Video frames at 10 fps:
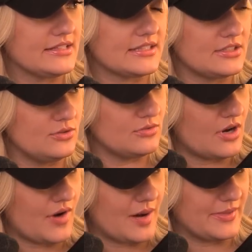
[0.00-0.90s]
And then you
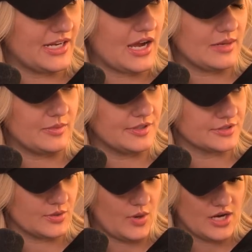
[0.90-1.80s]
know how many
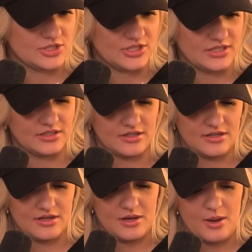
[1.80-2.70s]
eyeballs are watching.
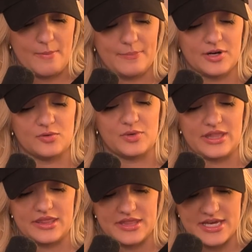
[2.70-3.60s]
But
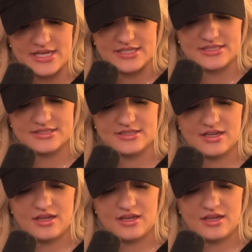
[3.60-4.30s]
with this,